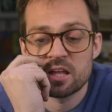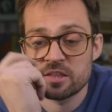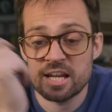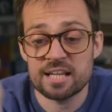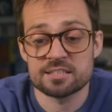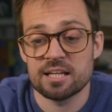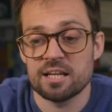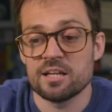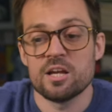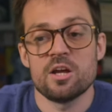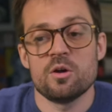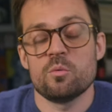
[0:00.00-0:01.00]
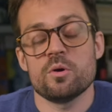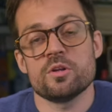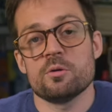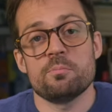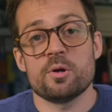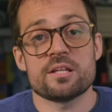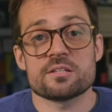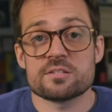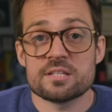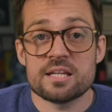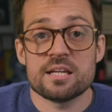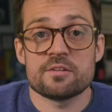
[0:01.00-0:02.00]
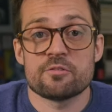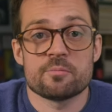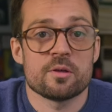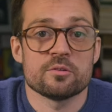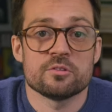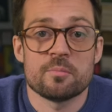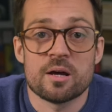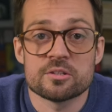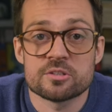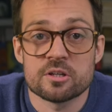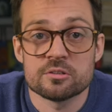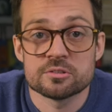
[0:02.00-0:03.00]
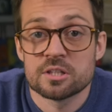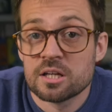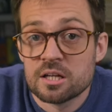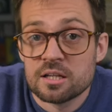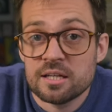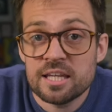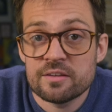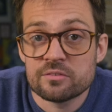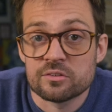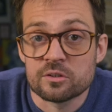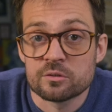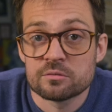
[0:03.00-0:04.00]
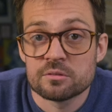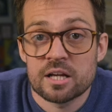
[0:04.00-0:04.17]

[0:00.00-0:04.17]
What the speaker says: The next day, what your body doesn't need from those tomatoes leaves you,